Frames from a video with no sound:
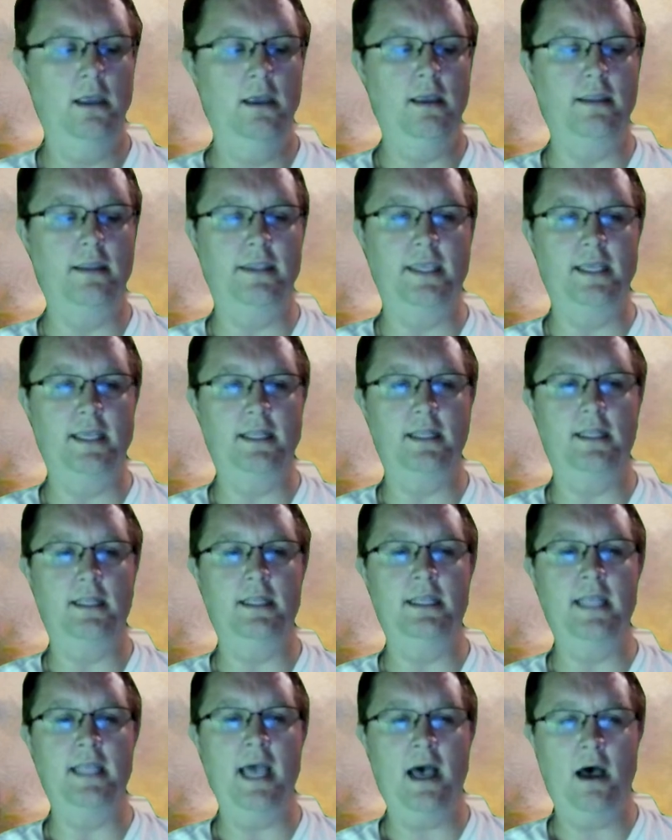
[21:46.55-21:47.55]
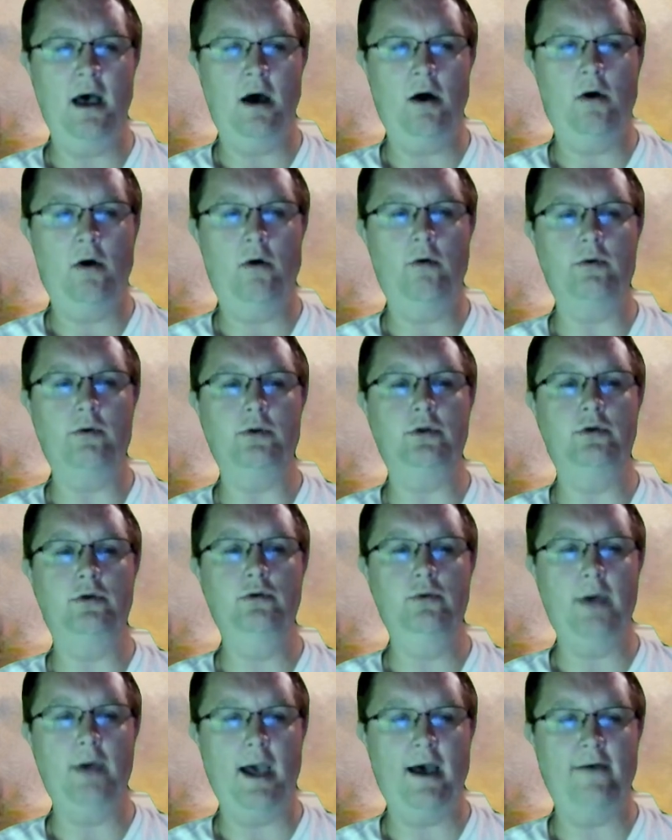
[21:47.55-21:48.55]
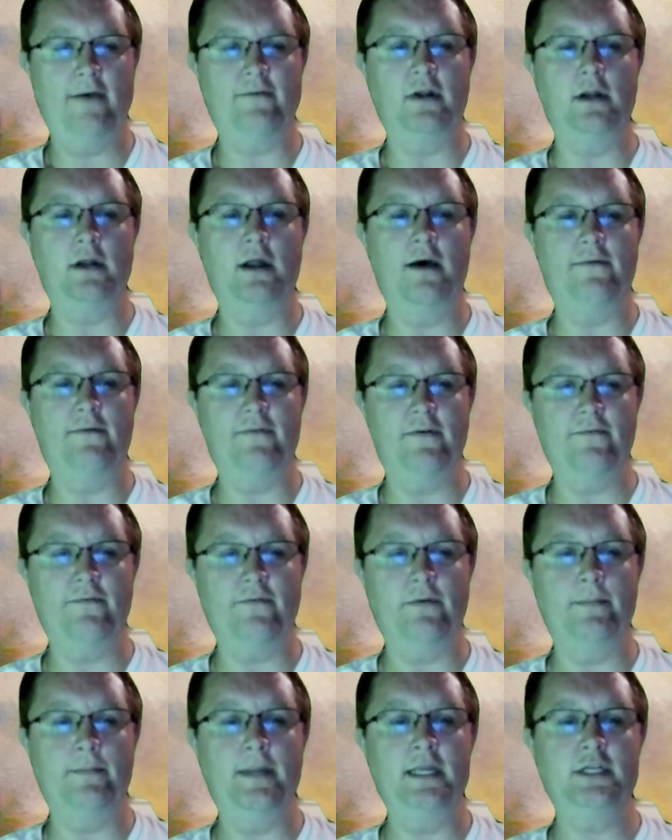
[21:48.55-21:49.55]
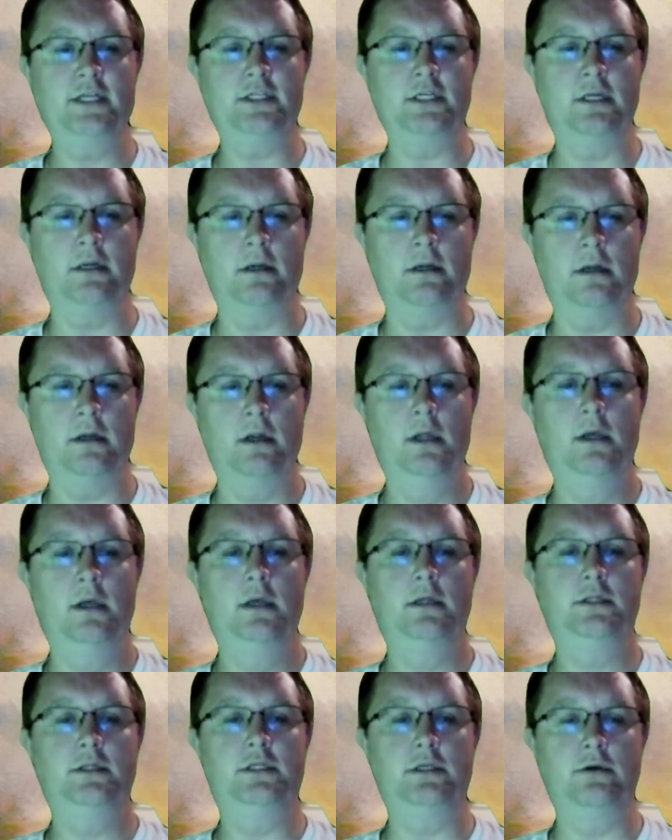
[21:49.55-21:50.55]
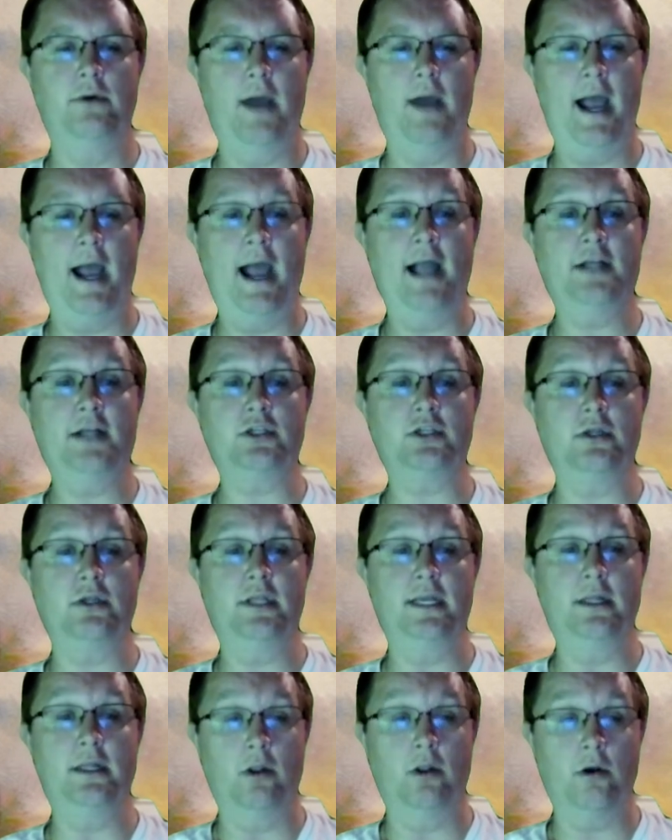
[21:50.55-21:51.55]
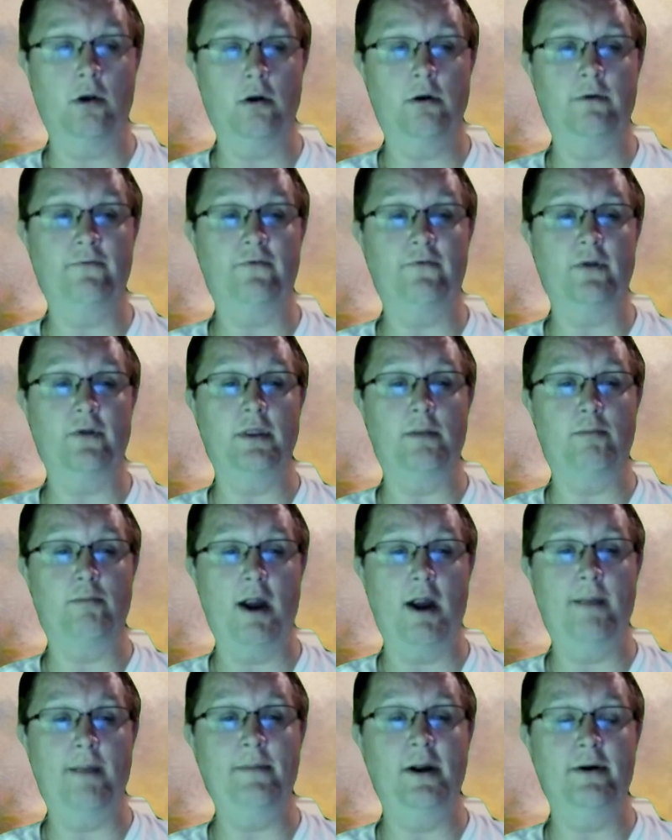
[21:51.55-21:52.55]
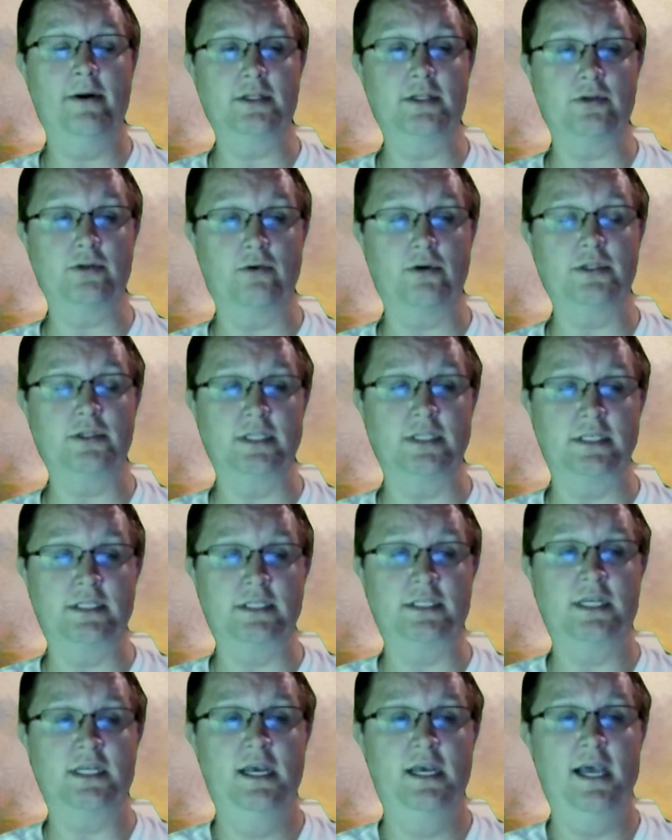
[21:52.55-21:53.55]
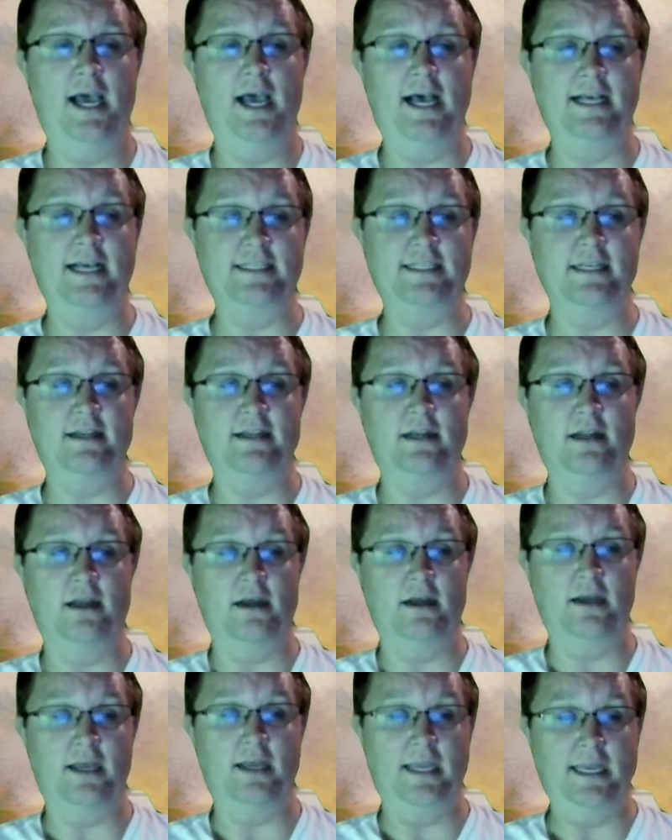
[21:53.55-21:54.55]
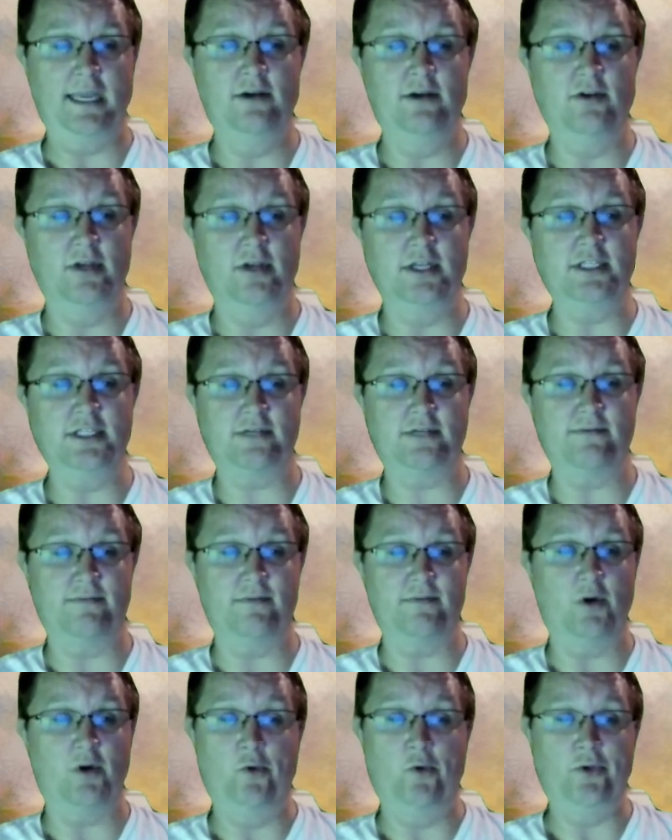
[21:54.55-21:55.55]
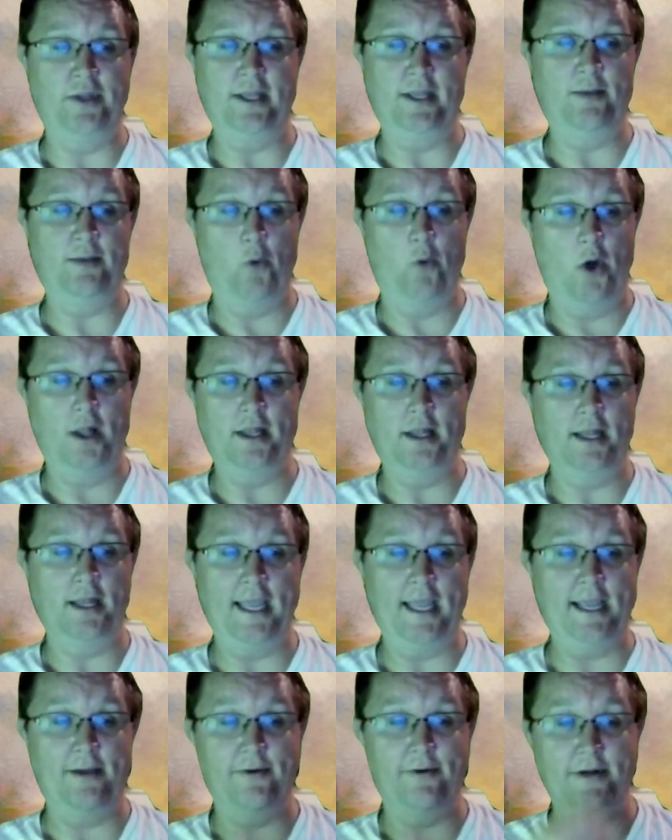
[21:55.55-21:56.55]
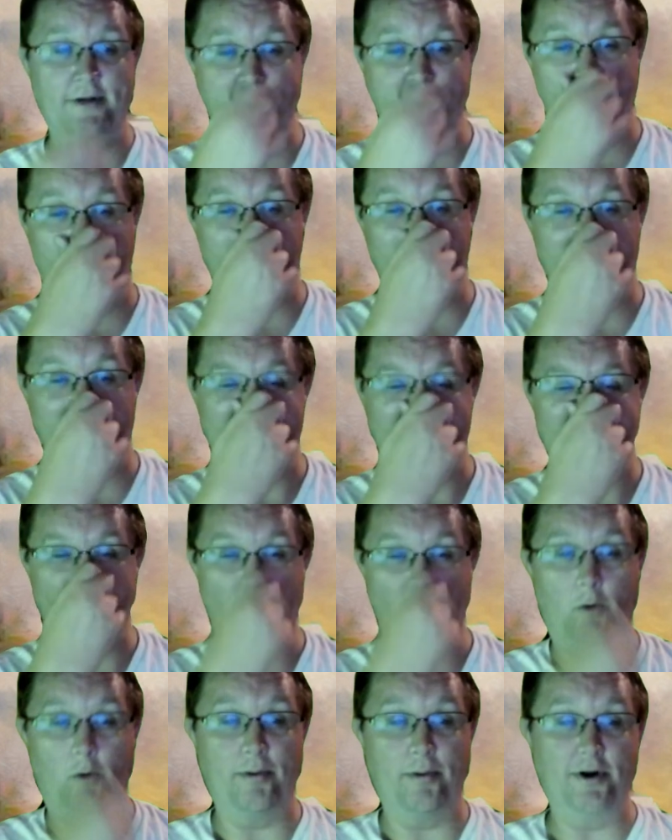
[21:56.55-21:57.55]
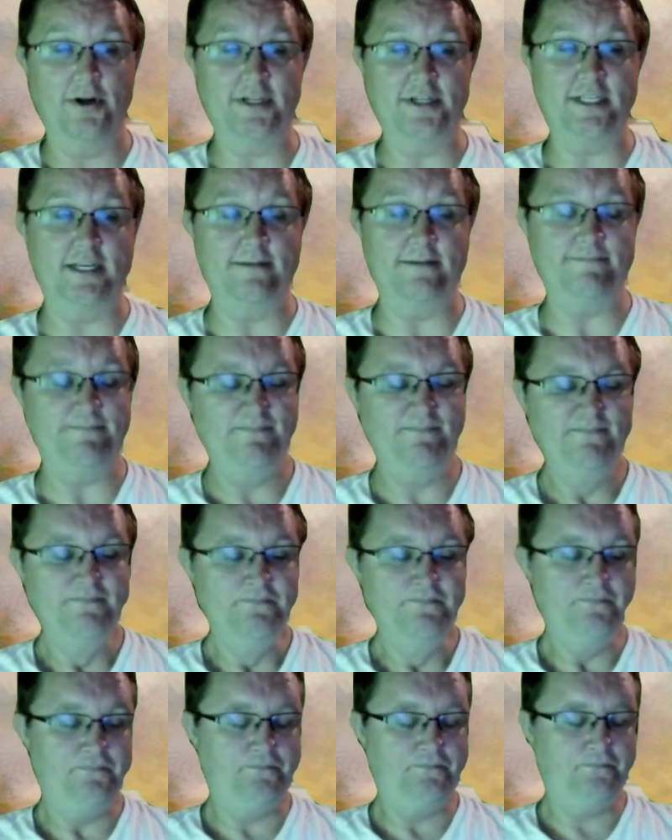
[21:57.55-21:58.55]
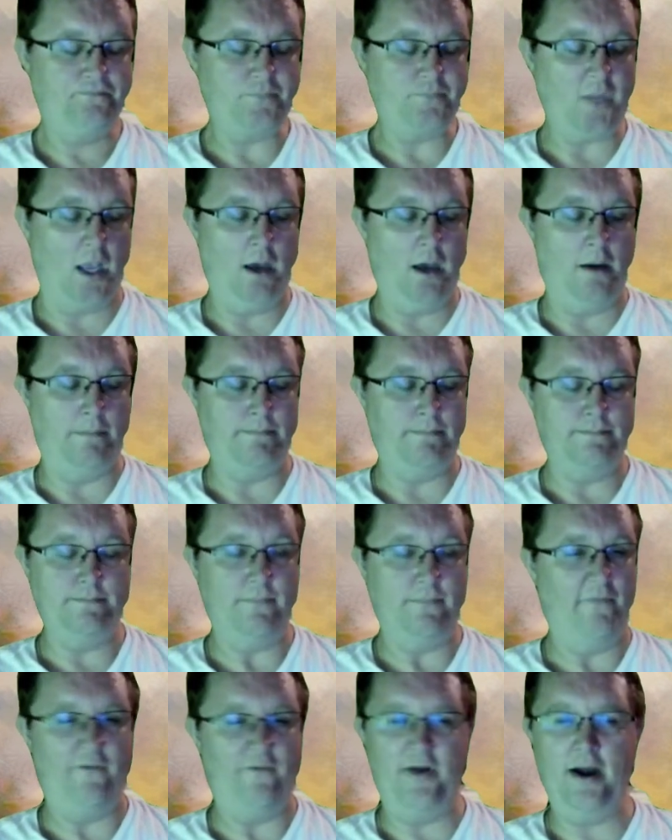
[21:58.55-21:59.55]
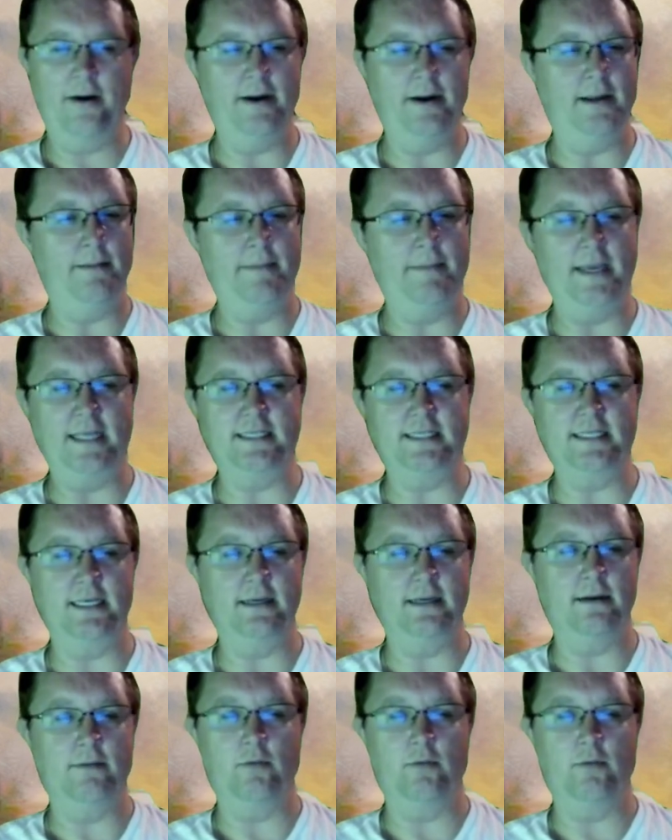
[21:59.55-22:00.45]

then now you have enough information to actually learn from the primary sources as an uh, English only one language monolingual person. Um, very amazing.